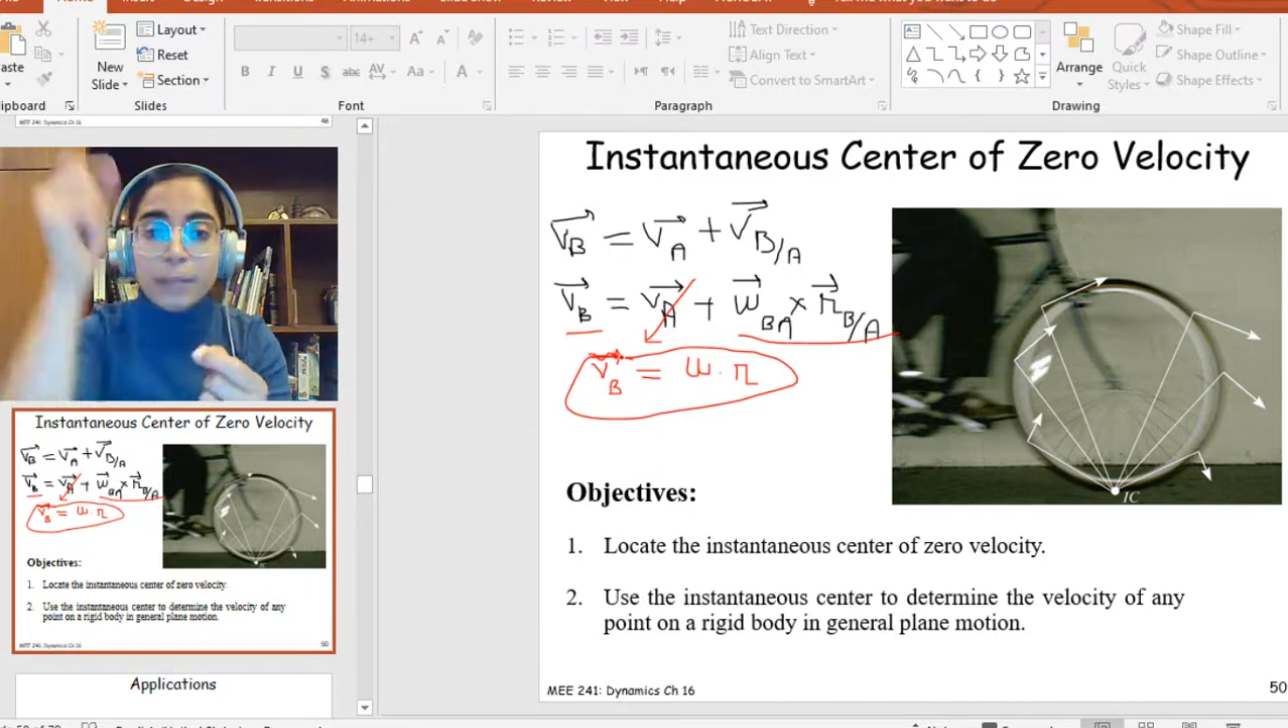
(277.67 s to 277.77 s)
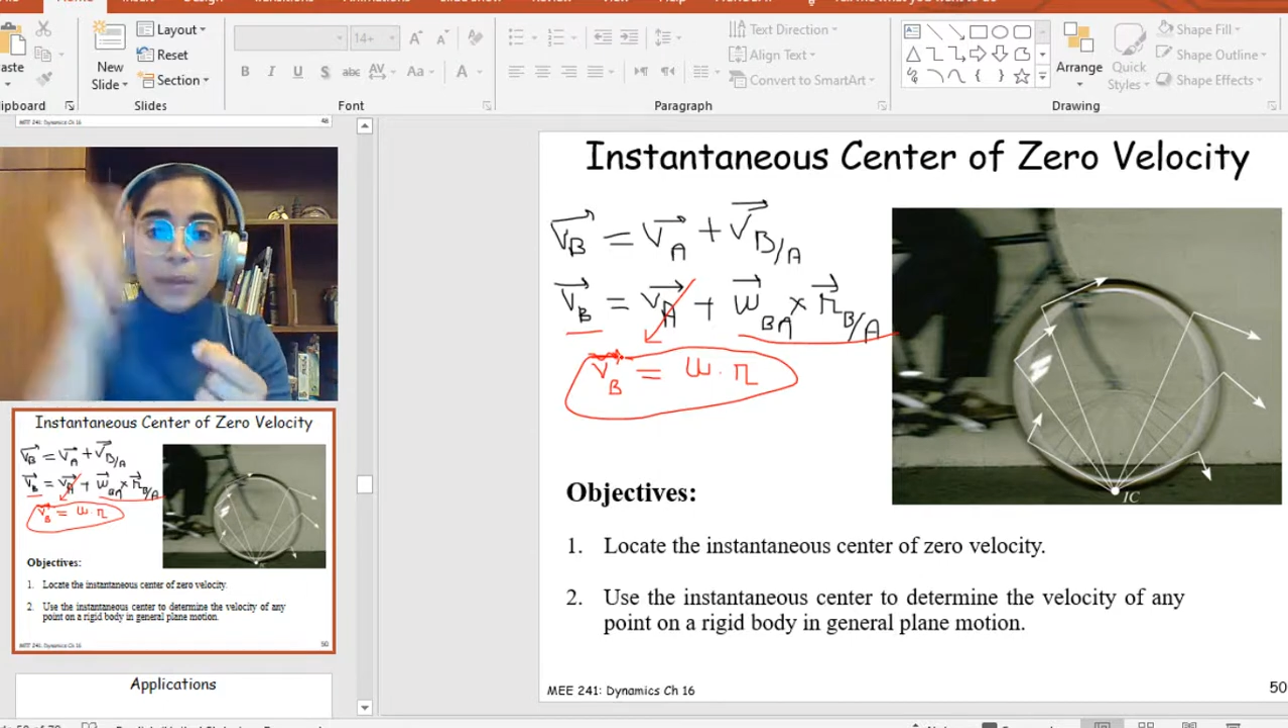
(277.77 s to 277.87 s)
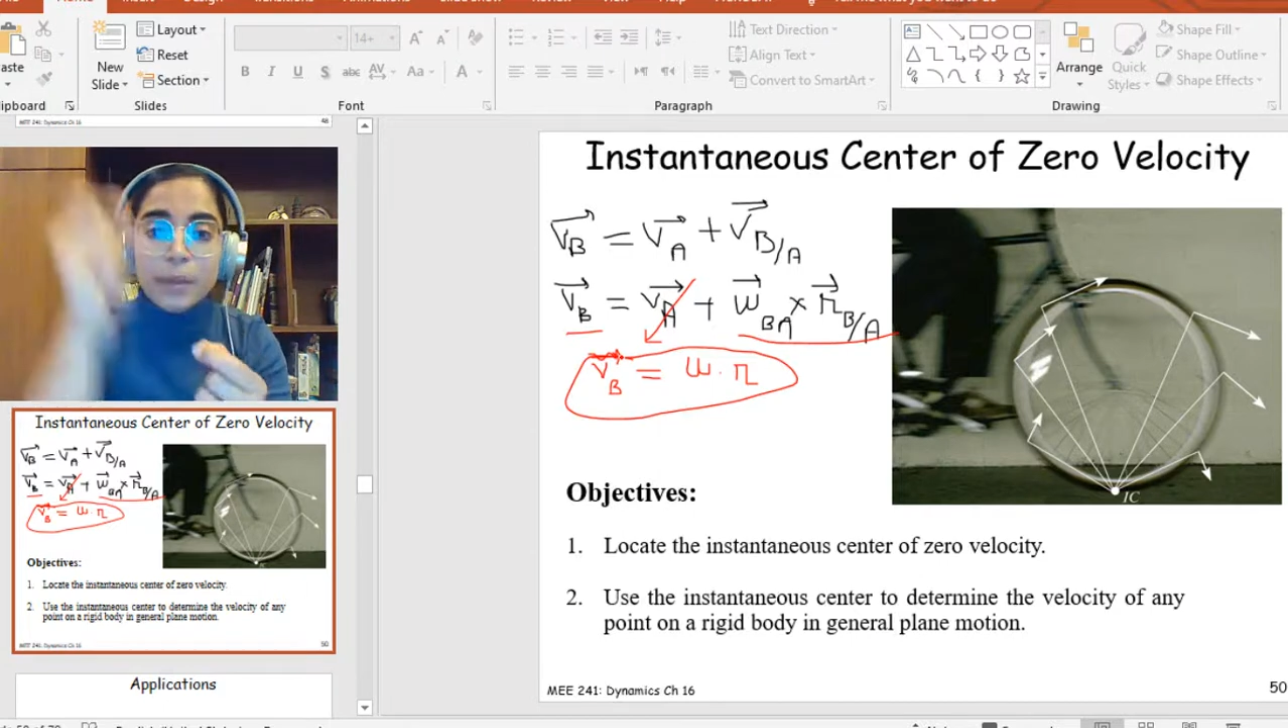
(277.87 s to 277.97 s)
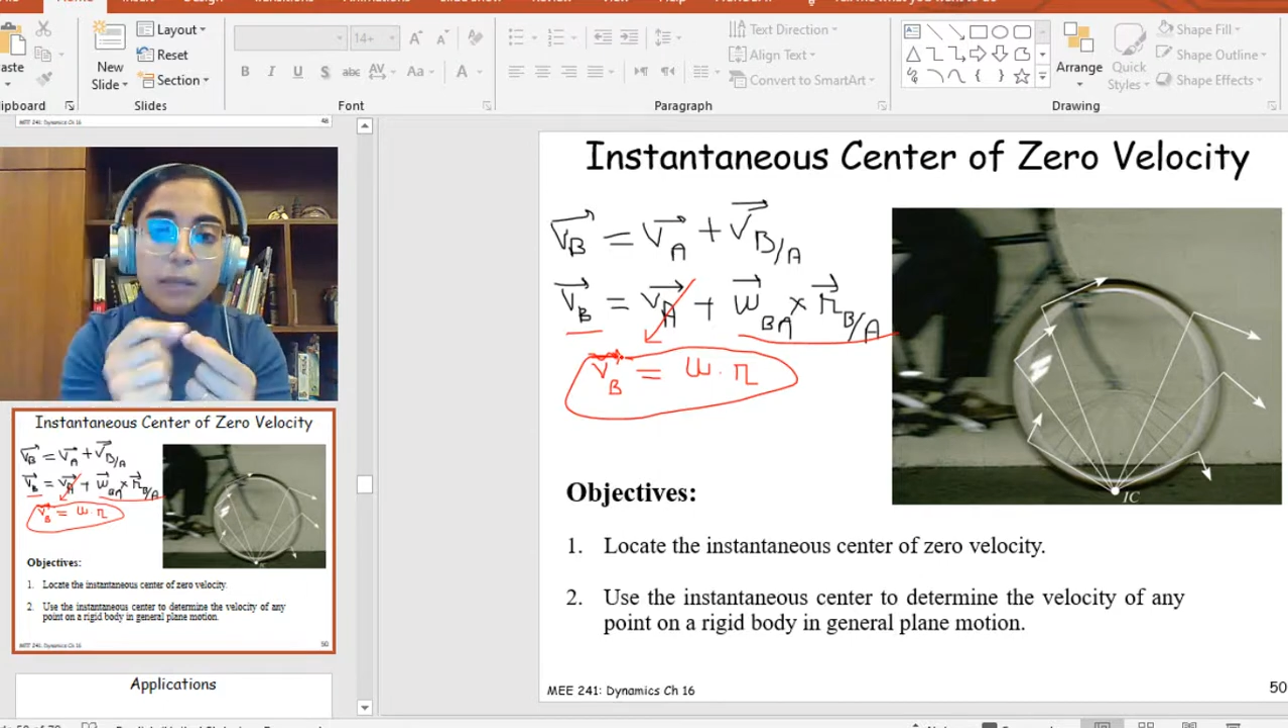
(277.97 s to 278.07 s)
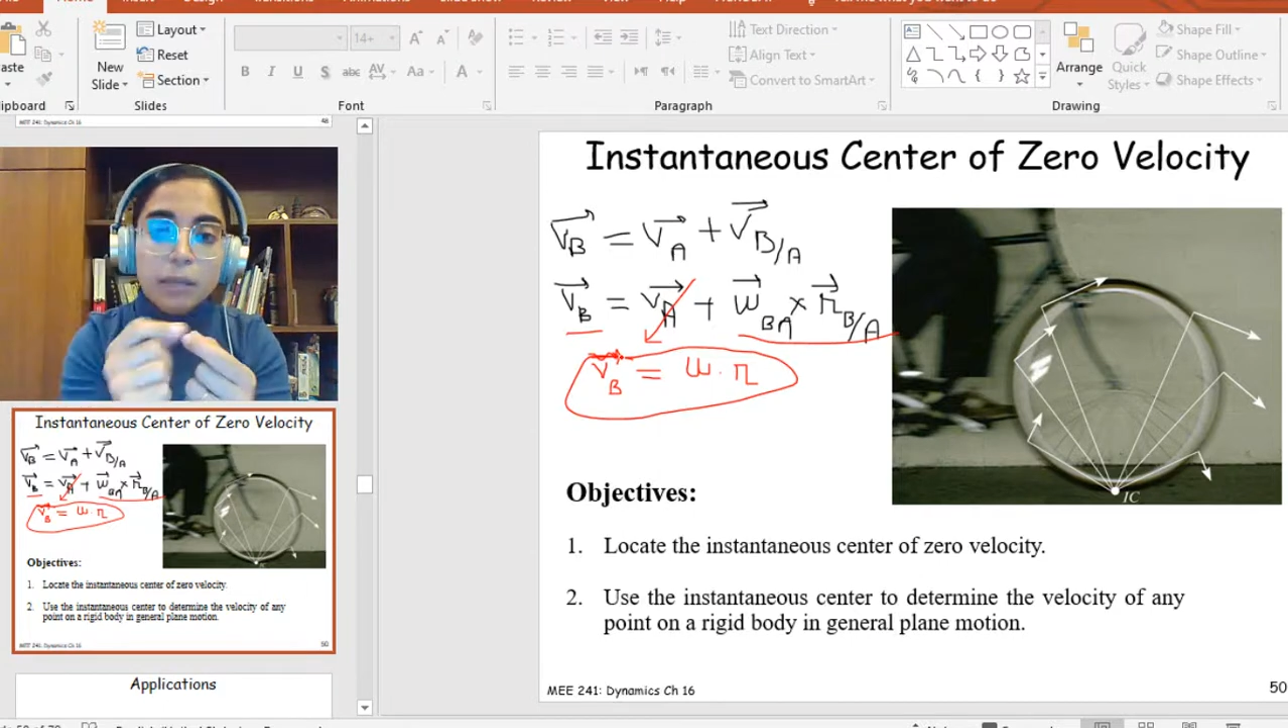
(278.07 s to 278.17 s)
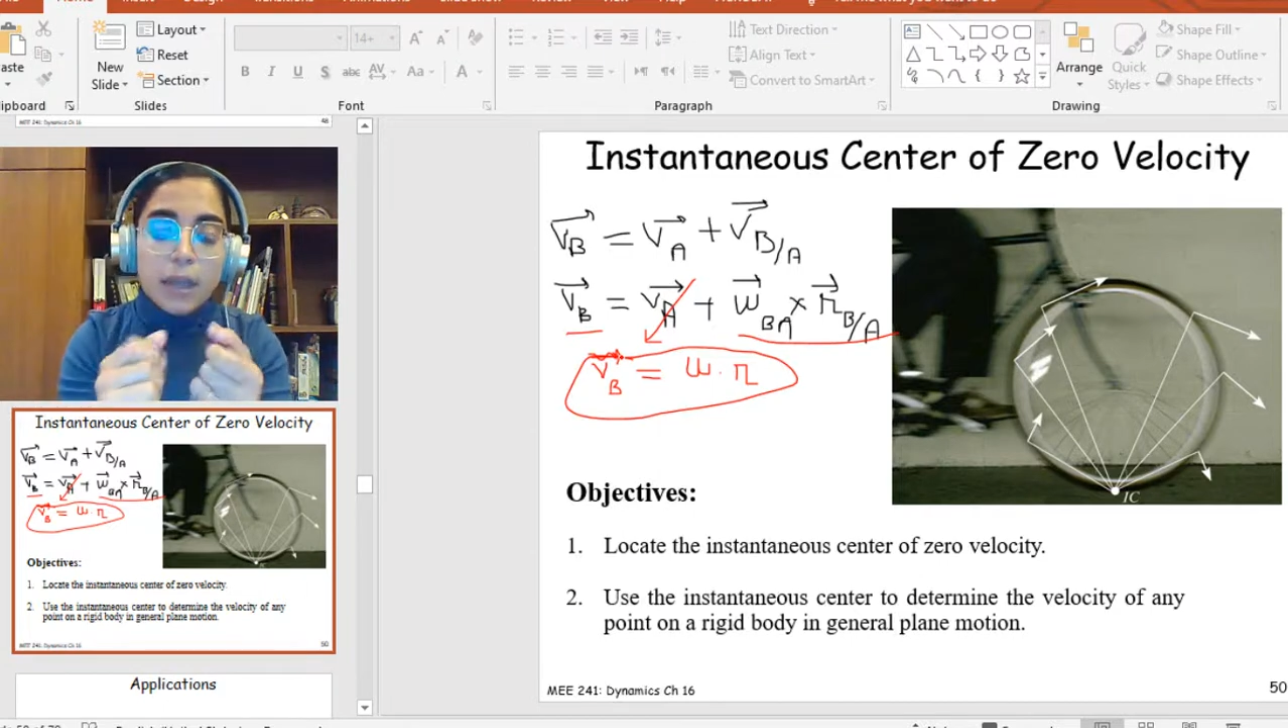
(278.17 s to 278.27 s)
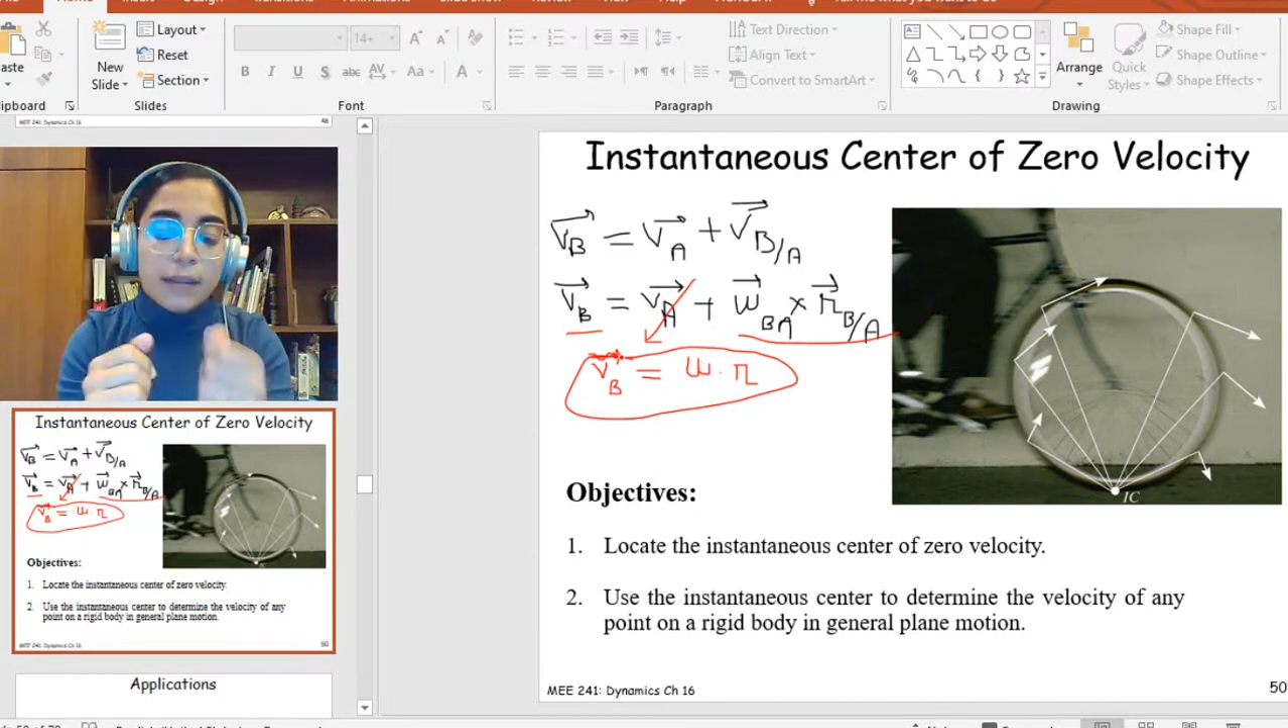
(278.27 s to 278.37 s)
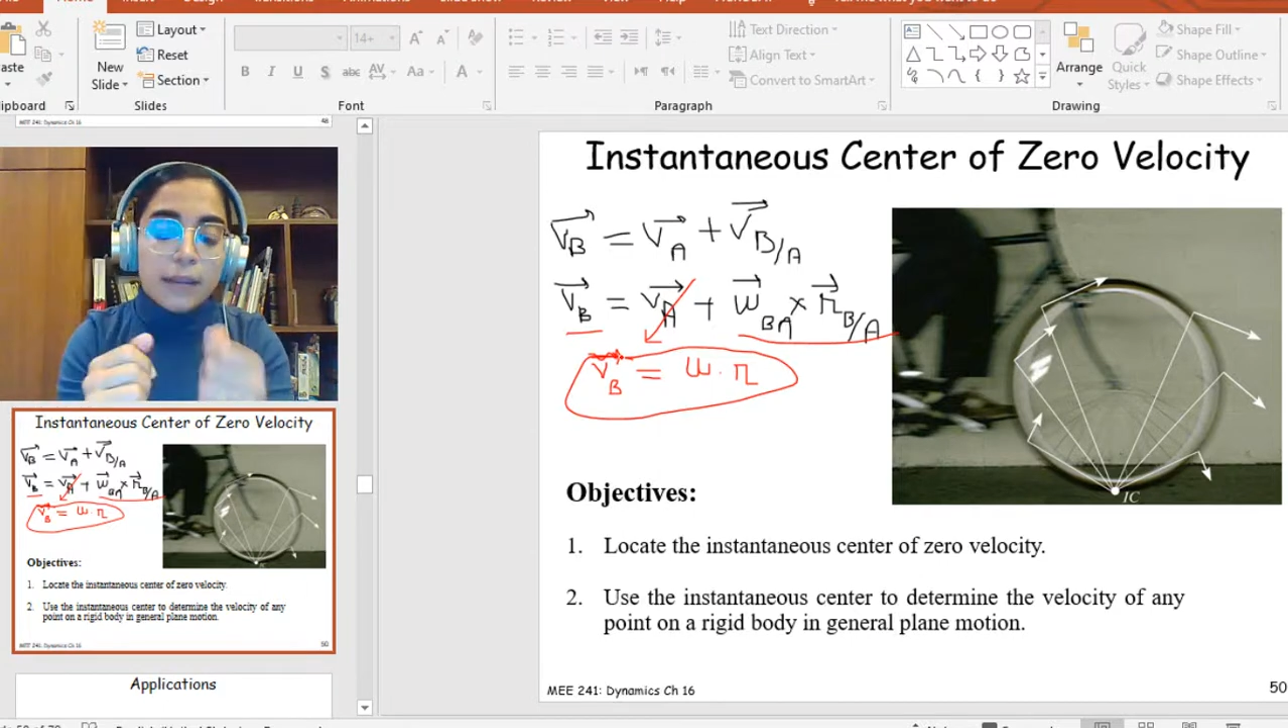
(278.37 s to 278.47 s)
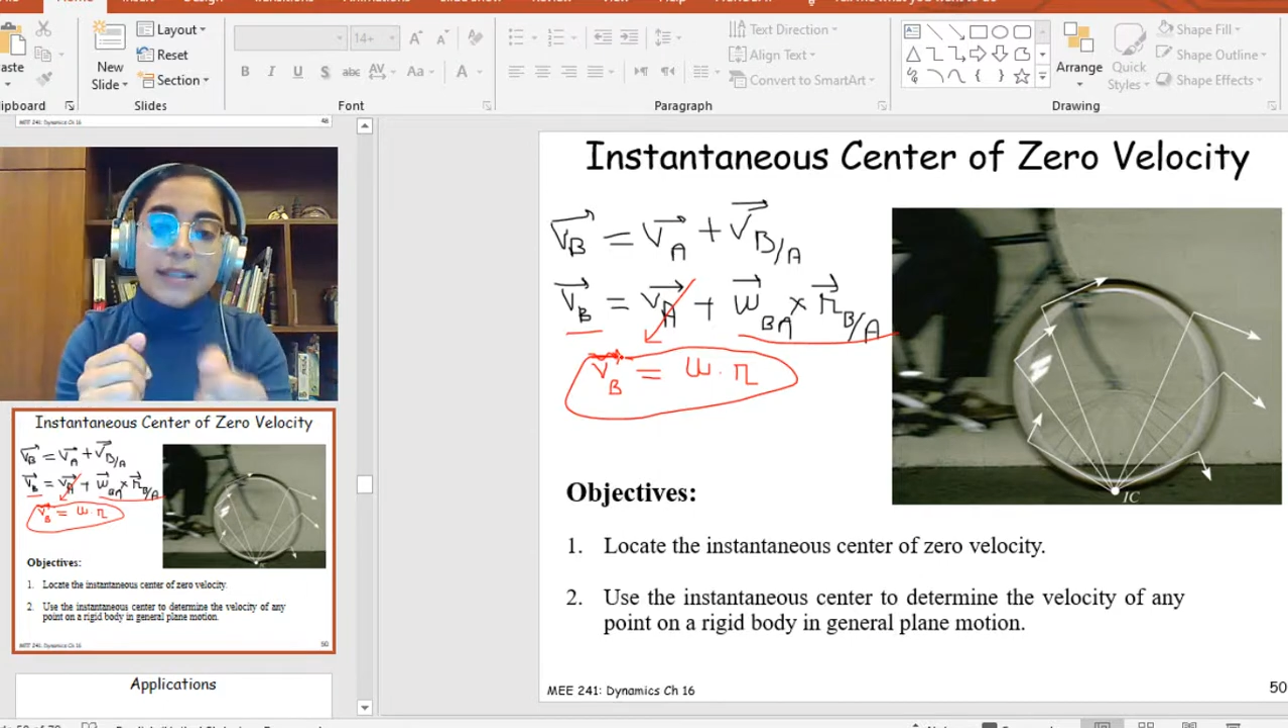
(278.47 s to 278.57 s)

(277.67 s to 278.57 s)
a beam